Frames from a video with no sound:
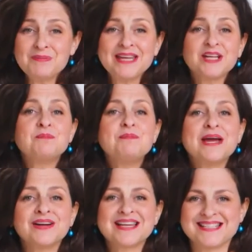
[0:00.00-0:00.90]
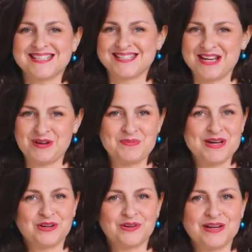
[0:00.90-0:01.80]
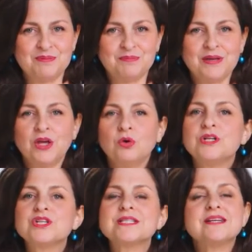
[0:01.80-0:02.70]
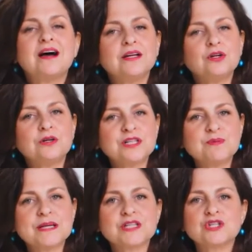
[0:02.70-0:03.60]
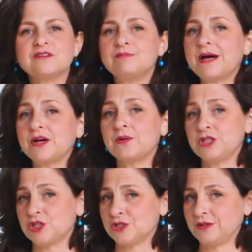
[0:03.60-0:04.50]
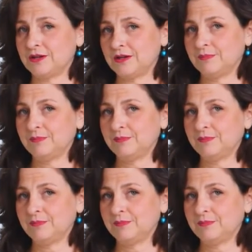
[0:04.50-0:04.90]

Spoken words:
made an American-style buttercream, which is an uncooked mixture of butter and sugar.